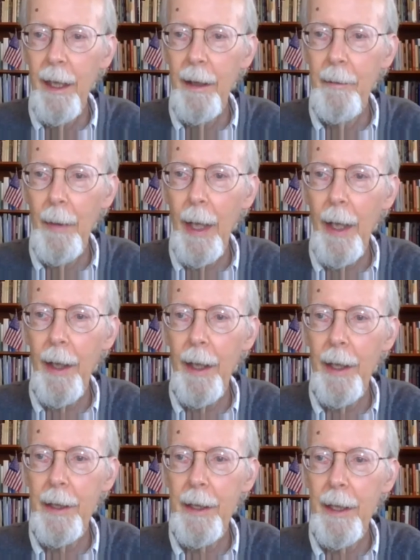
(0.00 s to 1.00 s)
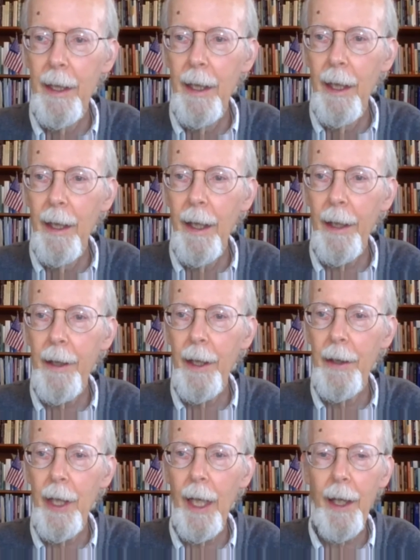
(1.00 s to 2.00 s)
And Mary has lit
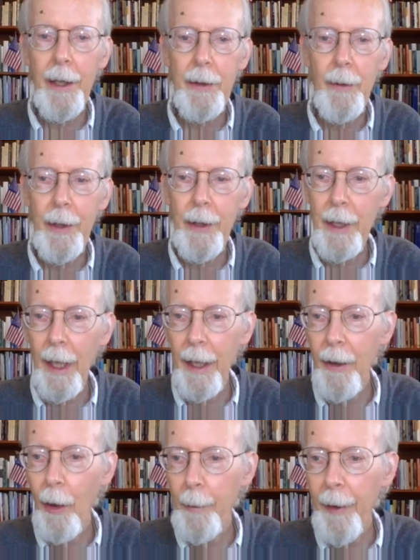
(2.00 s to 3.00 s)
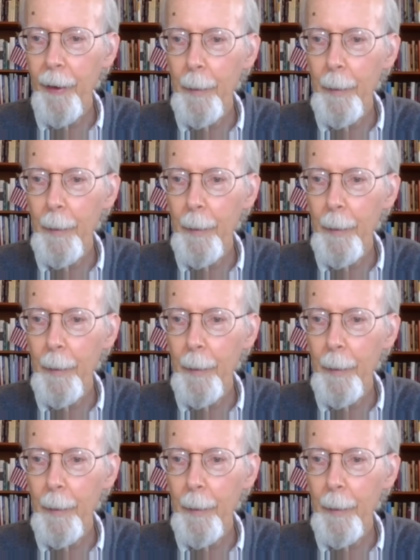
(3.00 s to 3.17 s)
the chalice, which I hope